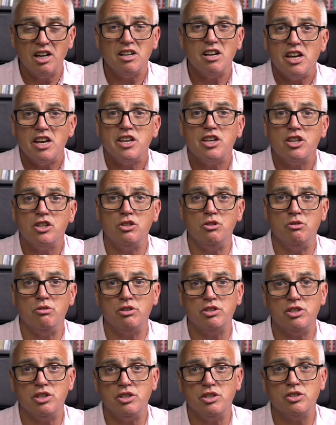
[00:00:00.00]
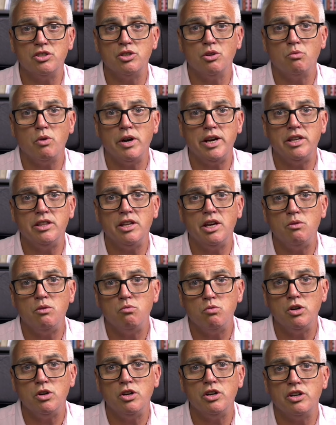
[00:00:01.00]
like annuities. The way they
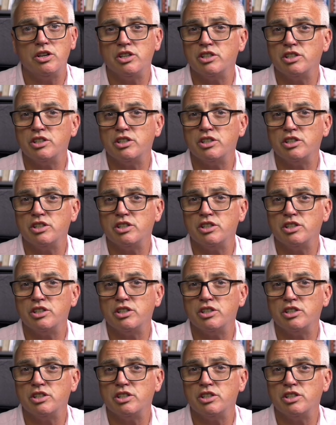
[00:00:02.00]
work